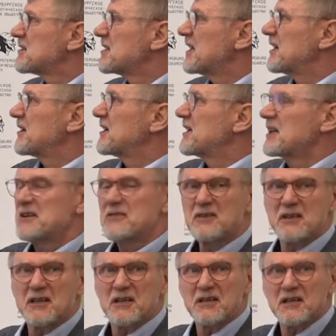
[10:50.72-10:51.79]
that even
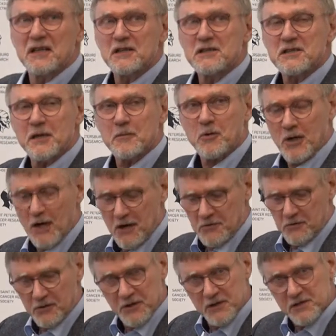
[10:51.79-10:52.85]
in some
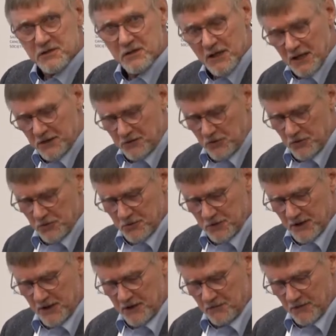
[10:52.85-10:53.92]
countries that don't
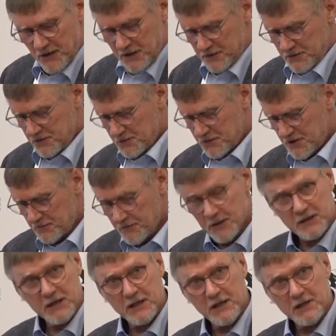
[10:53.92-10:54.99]
invite
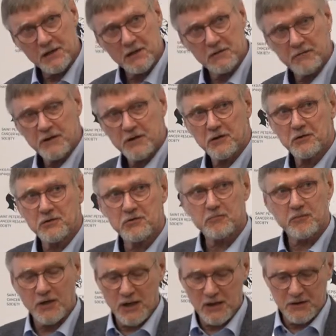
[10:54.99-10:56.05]
systematically with a good
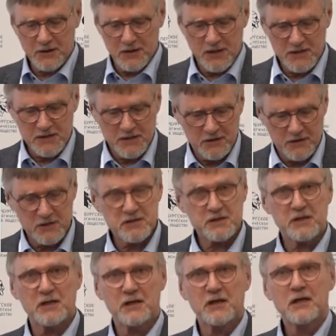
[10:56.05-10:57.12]
practice, there is
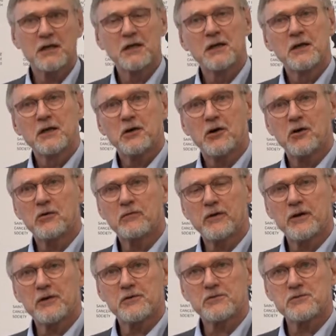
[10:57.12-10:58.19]
still
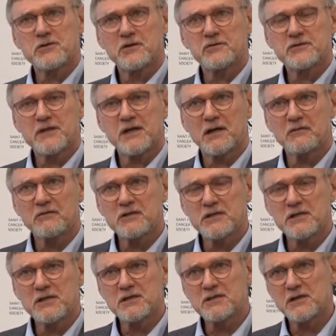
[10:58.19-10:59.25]
overuse of
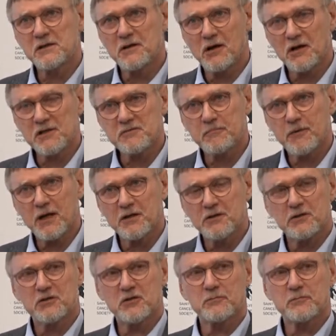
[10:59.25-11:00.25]
services in large part of the